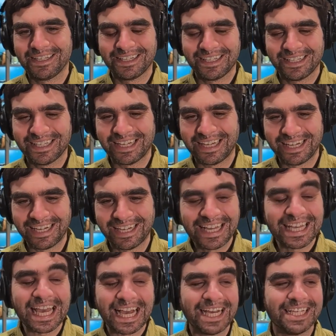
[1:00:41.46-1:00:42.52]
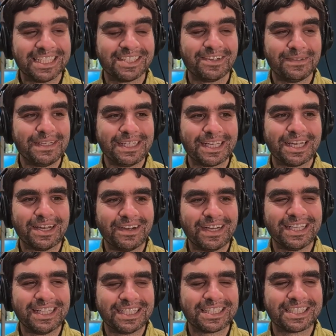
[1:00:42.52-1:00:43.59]
And so,
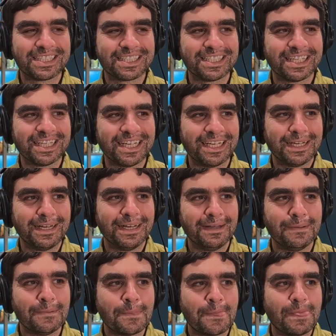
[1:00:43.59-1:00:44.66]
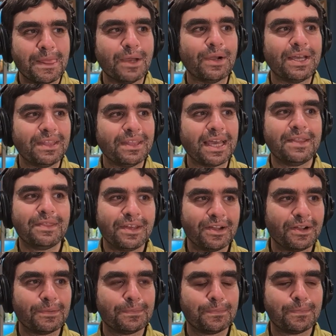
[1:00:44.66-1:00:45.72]
and it's, and
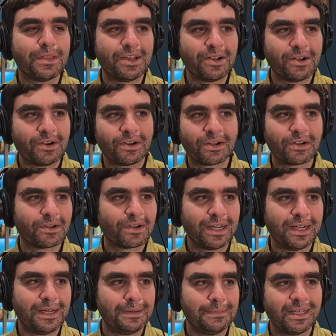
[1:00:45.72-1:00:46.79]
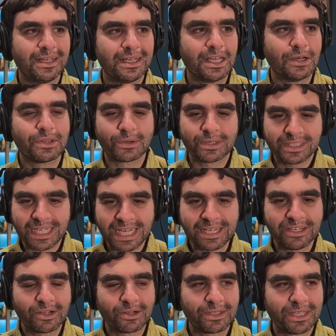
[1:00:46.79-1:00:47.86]
they are, they're
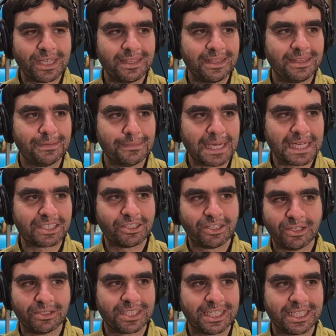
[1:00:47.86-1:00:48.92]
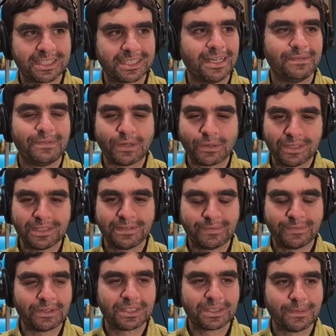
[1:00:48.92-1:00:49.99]
endangered in Massachusetts, very,
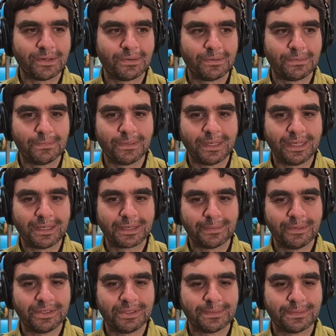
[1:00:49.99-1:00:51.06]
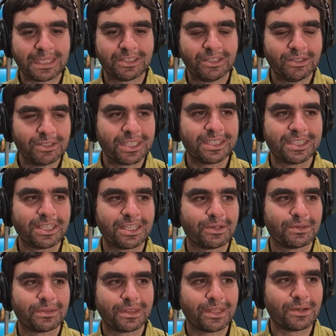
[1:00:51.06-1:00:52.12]
very small communities in Massachusetts.
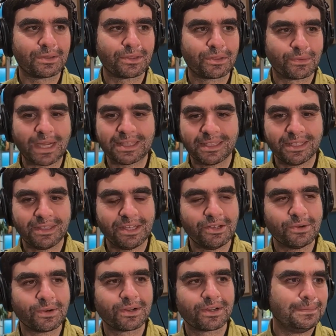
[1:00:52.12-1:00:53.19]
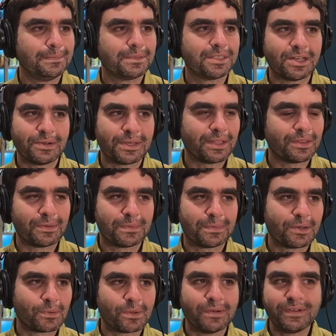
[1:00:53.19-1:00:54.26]
They're threatened in New York. So, they're
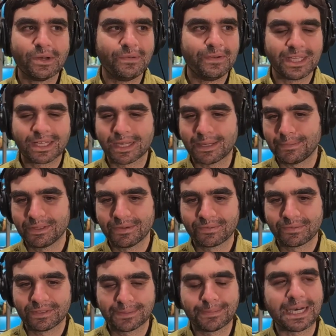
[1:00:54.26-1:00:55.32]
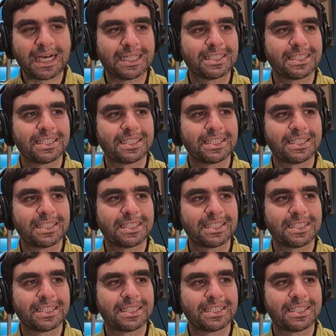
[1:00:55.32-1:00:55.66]
really only in a couple different spots.